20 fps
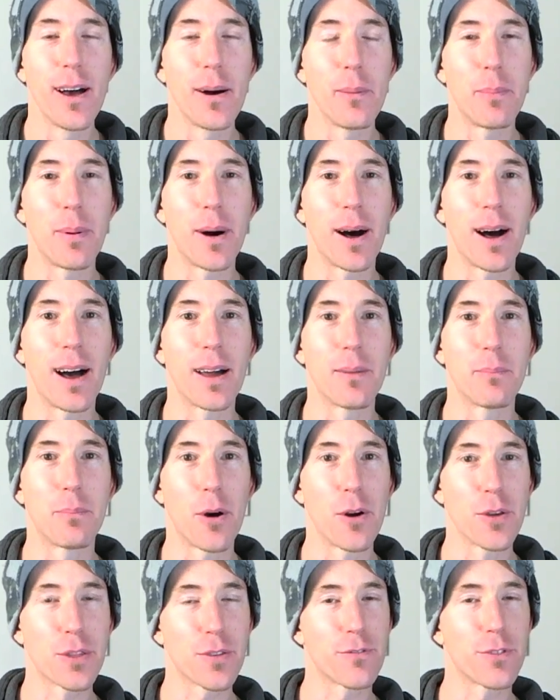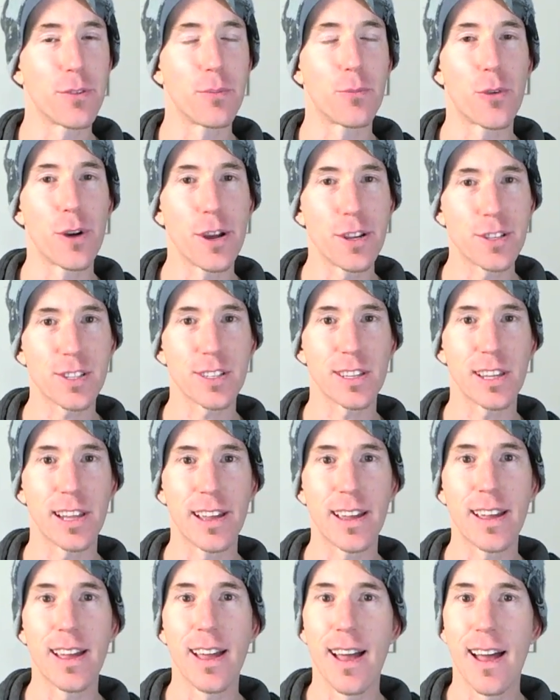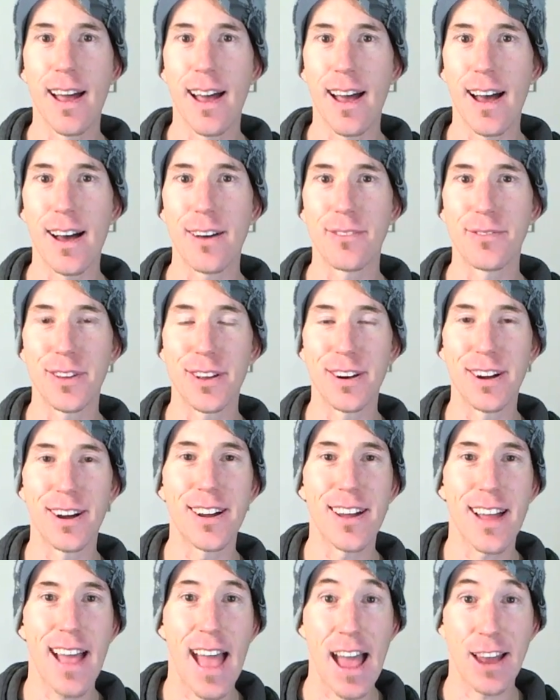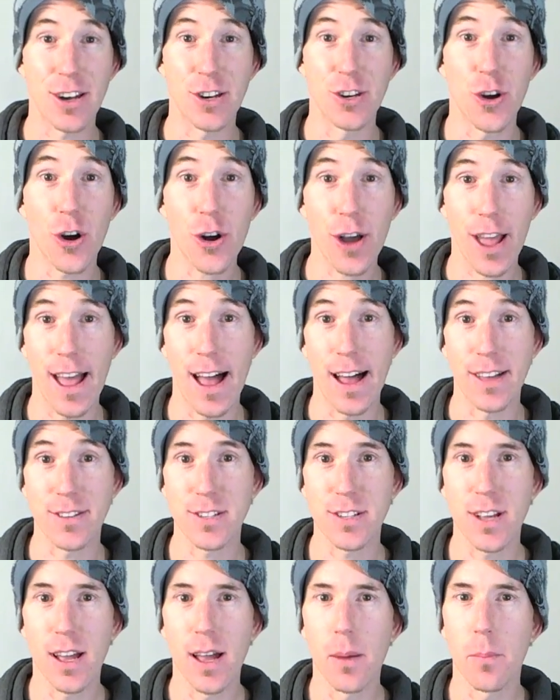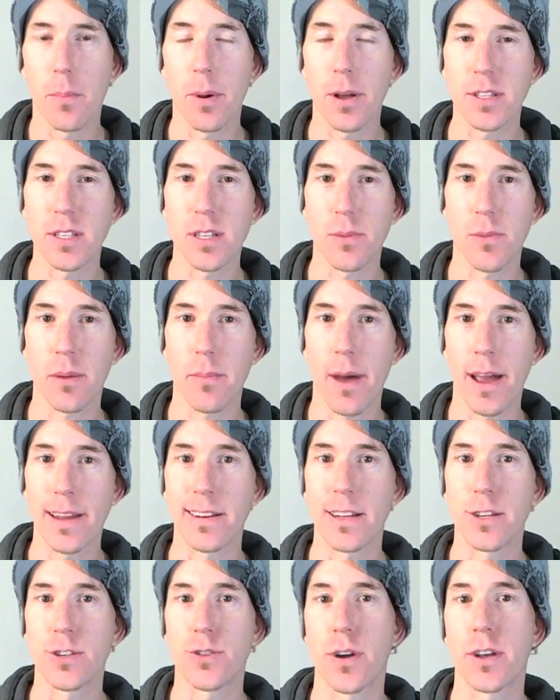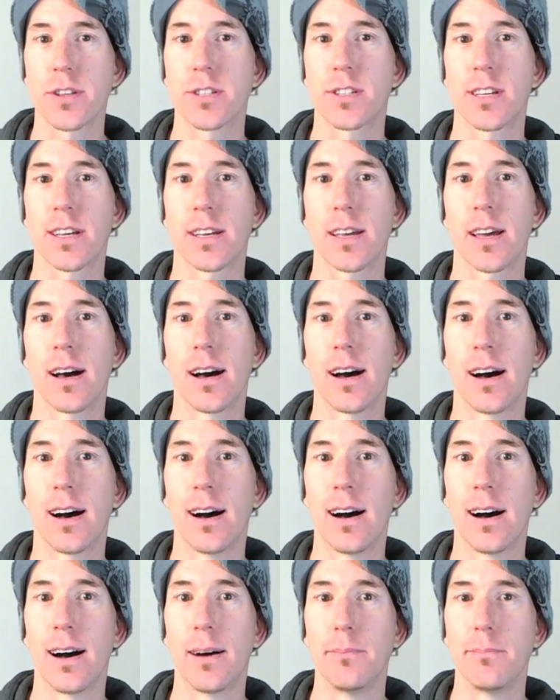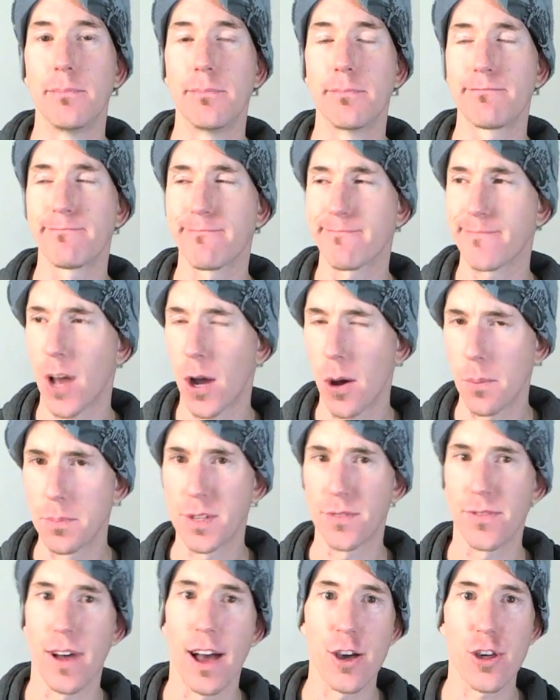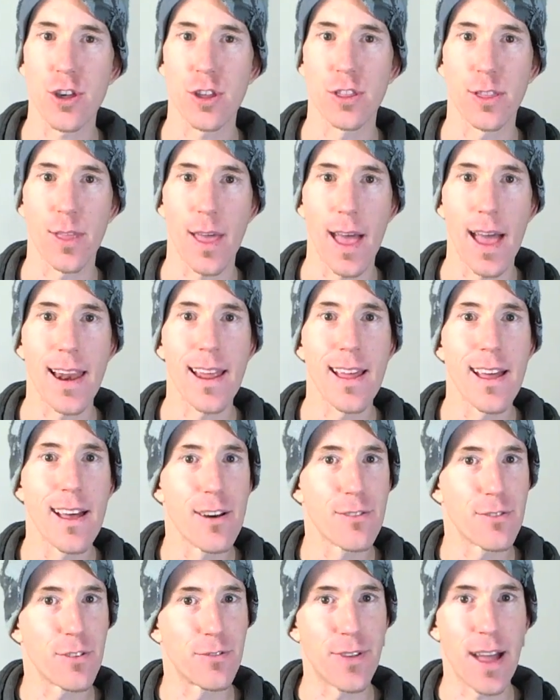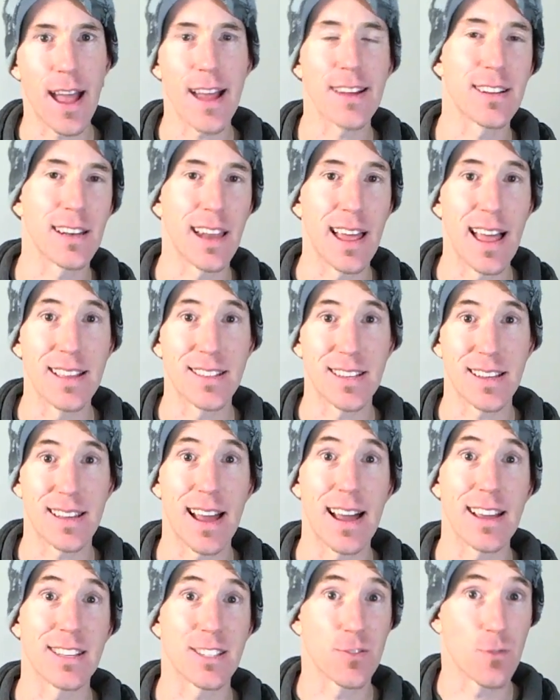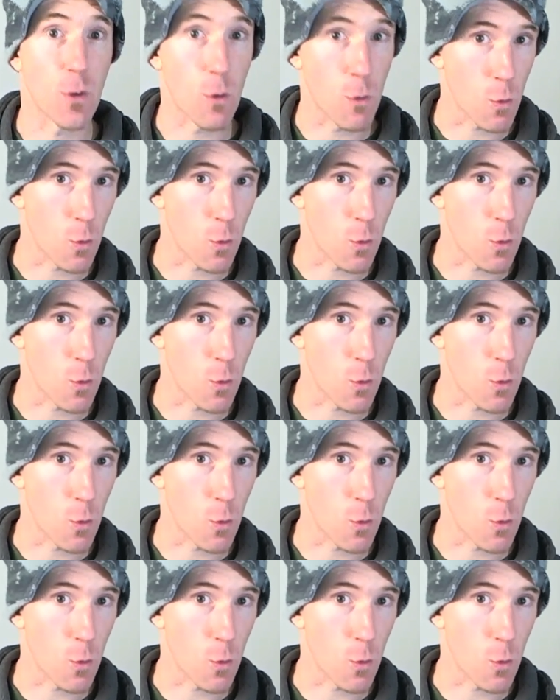but both of them recently have, had knockouts. But someone made an interesting observation that for Vanderlei, it's a case of